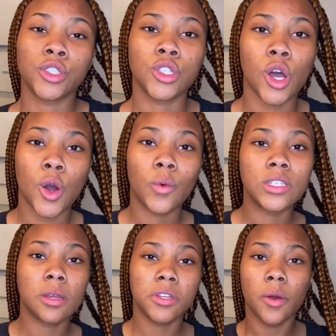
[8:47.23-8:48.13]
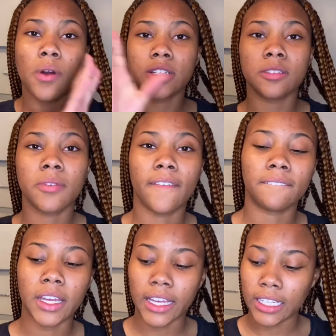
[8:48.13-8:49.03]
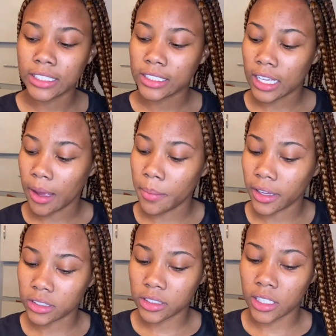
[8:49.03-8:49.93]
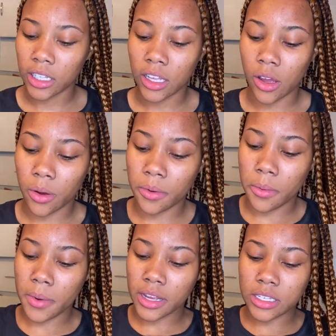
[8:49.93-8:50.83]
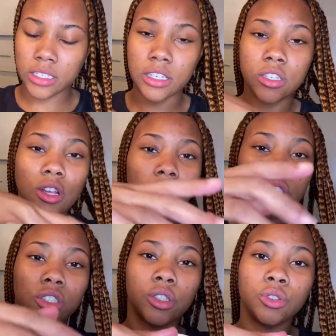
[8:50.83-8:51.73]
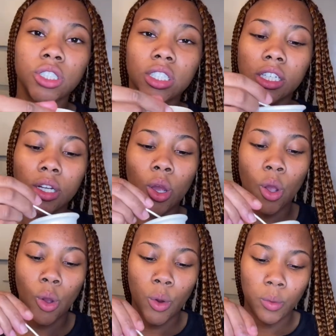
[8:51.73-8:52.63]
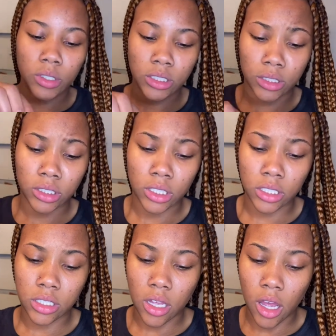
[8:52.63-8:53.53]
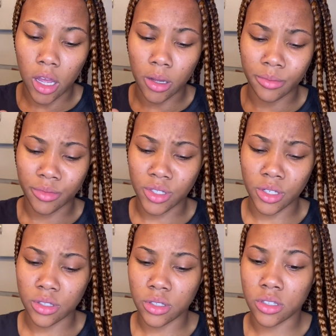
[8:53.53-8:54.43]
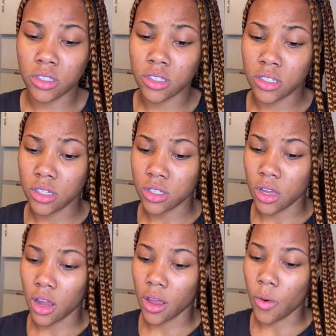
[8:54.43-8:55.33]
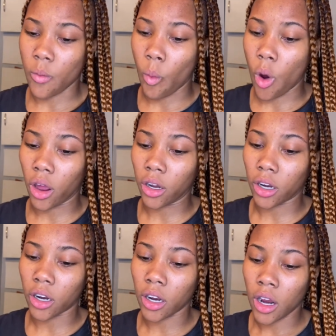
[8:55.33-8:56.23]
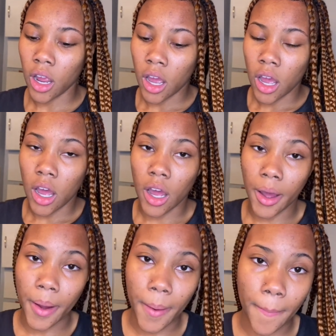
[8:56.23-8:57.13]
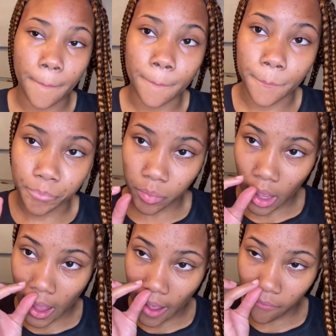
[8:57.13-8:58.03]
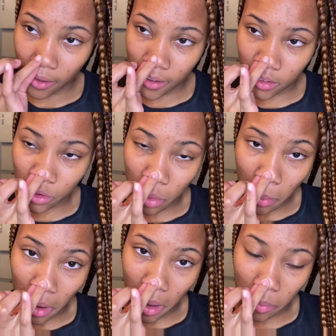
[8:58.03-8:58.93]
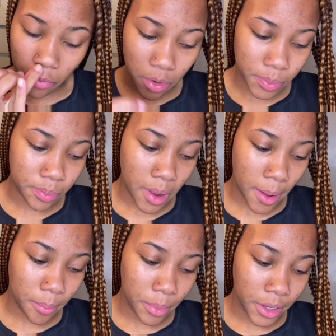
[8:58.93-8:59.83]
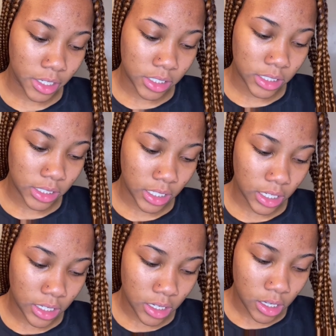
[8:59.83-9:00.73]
So once I'm done washing my face, I basically go with my sea salt solution, which is um, just sea salt and water. Um, I have like a little bump from my piercing.